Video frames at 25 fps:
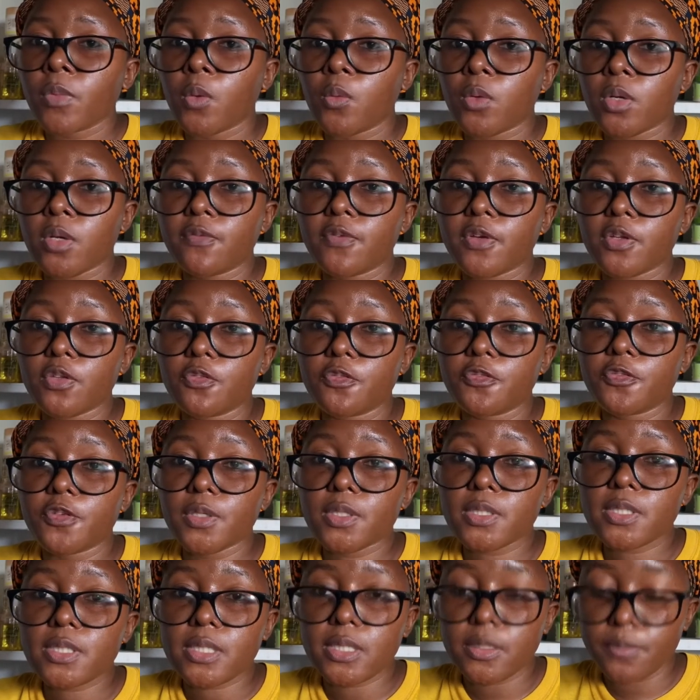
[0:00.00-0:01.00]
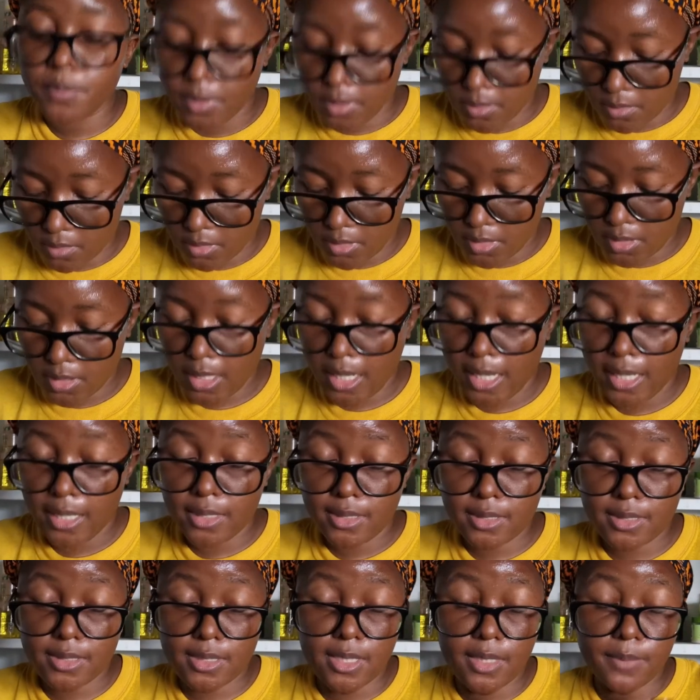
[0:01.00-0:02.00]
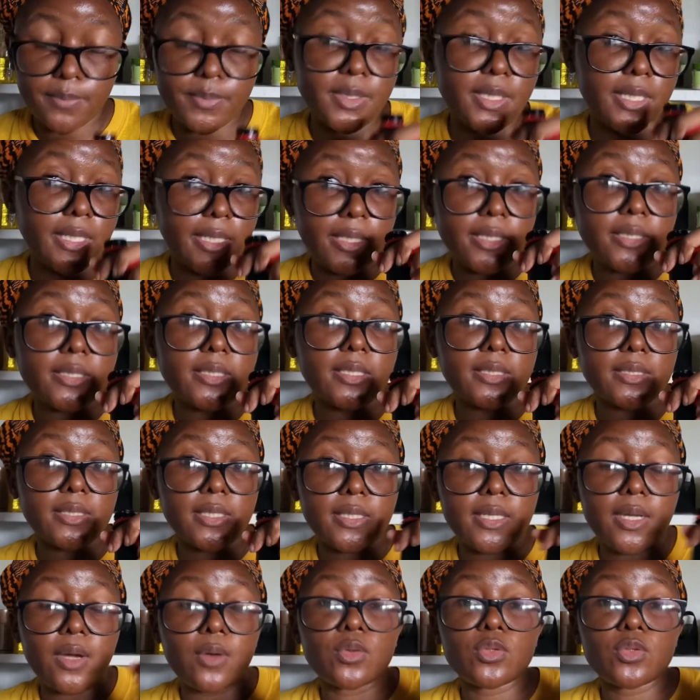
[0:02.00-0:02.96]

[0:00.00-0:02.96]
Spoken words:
whenever you feel sleepy, because I slept late yesterday.